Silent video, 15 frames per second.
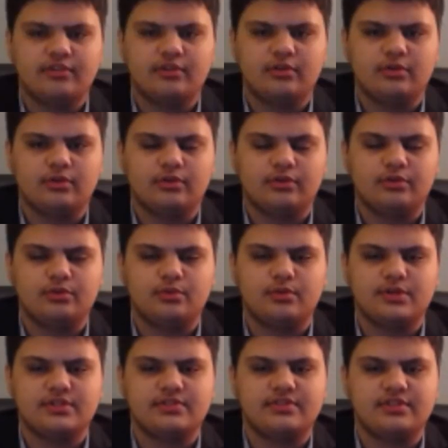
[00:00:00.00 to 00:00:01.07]
Lord, who
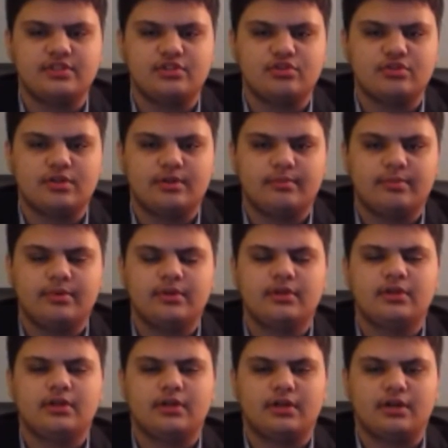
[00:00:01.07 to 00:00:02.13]
was the Trump
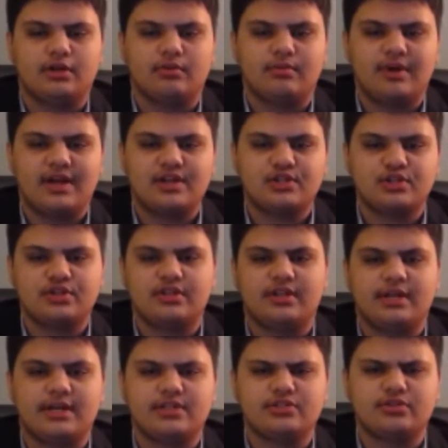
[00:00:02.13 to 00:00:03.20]

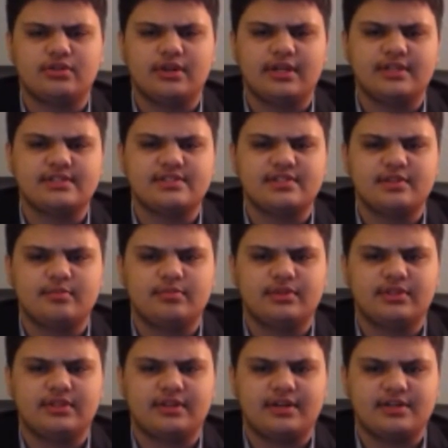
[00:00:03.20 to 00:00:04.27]
rationalizer and
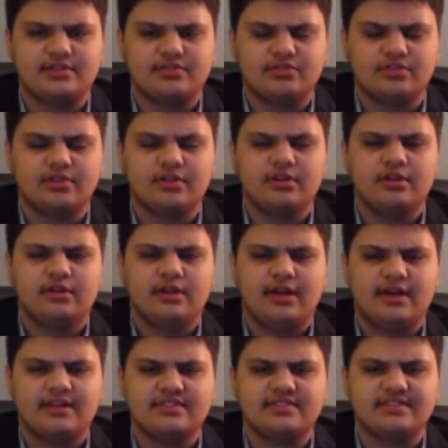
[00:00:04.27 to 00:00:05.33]
sympathizer,
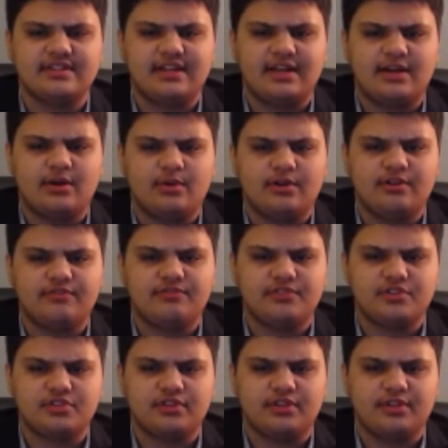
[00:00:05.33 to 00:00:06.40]
has now
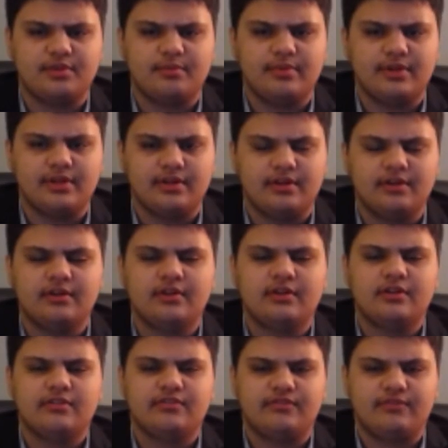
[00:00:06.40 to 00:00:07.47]
officially been
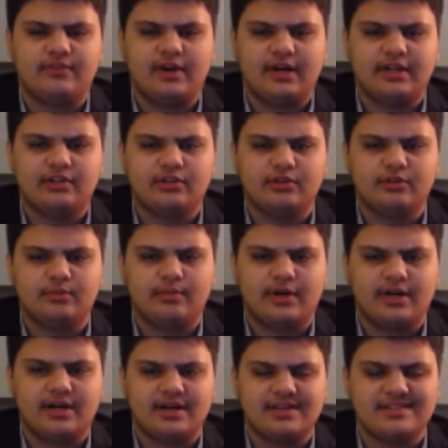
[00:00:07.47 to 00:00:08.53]
fired
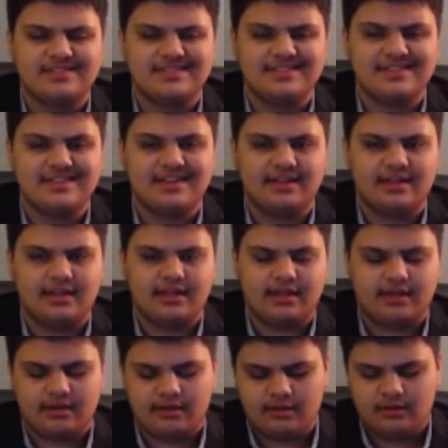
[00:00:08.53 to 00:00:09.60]
by CNN